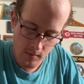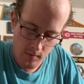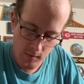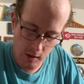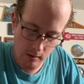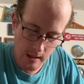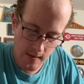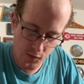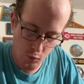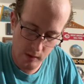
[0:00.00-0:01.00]
Their
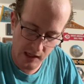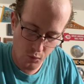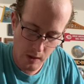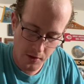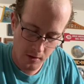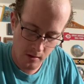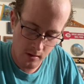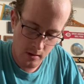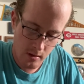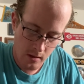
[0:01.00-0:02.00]
leaves will not wither,
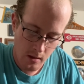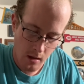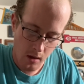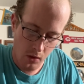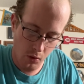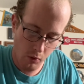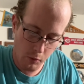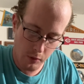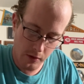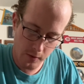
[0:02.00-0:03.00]
nor
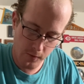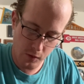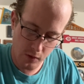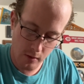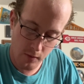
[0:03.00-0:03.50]
will their fruit